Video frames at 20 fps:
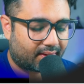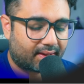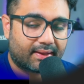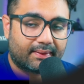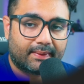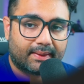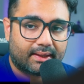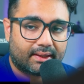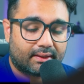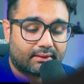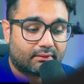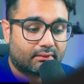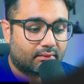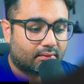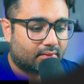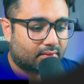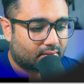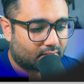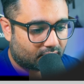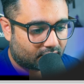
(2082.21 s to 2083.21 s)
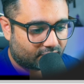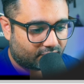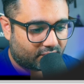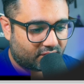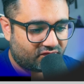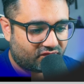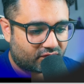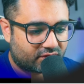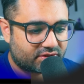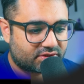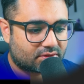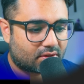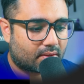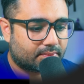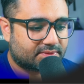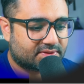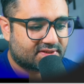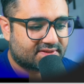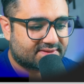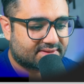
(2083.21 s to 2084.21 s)
and then the very first
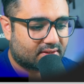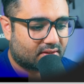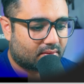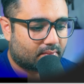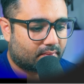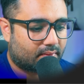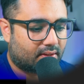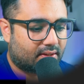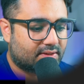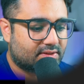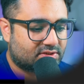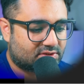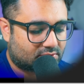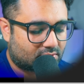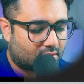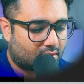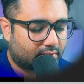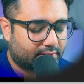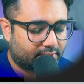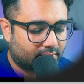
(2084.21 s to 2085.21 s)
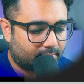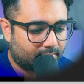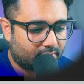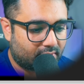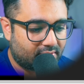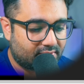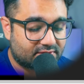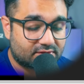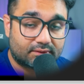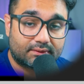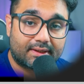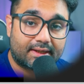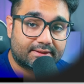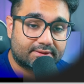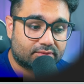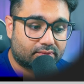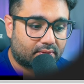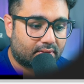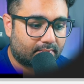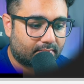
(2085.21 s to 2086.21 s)
option is going to be install and upgrade, so
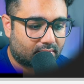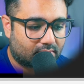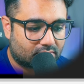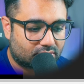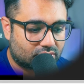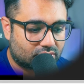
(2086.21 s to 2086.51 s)
that's what I'm going to